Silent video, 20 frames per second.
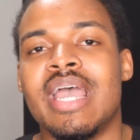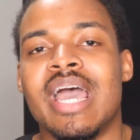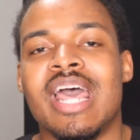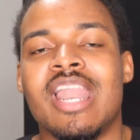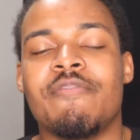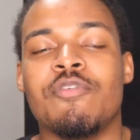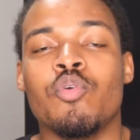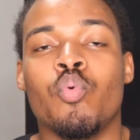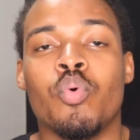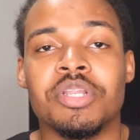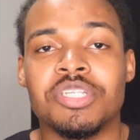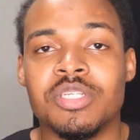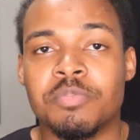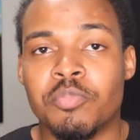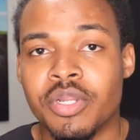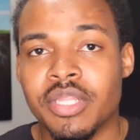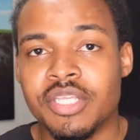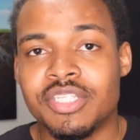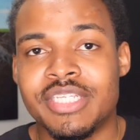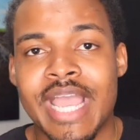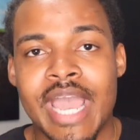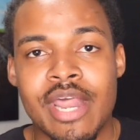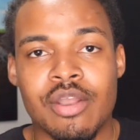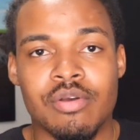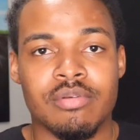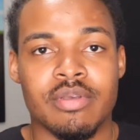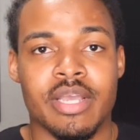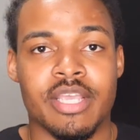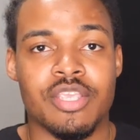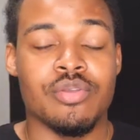And if you want to support the
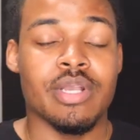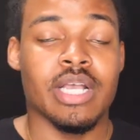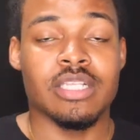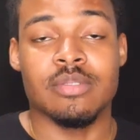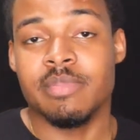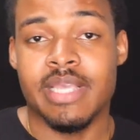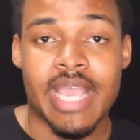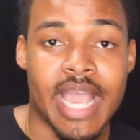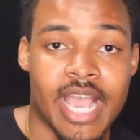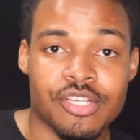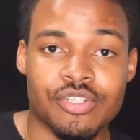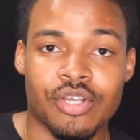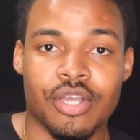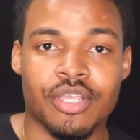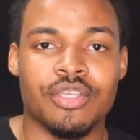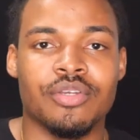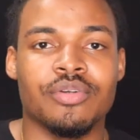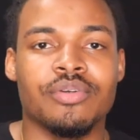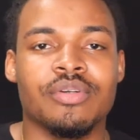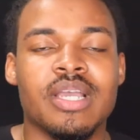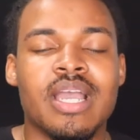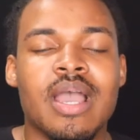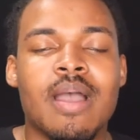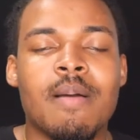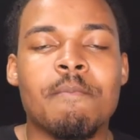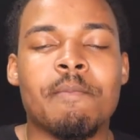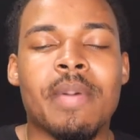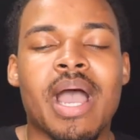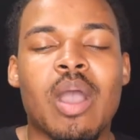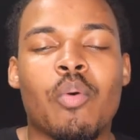channel and you got some cash on you,
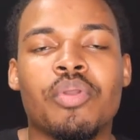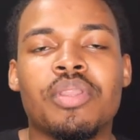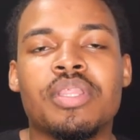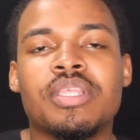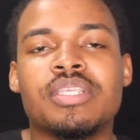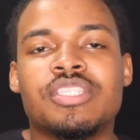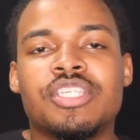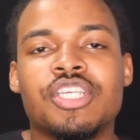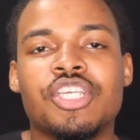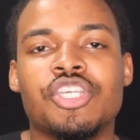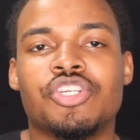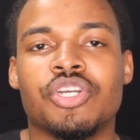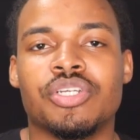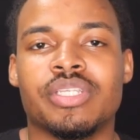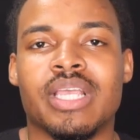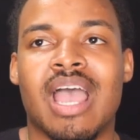buy one of these t-shirts.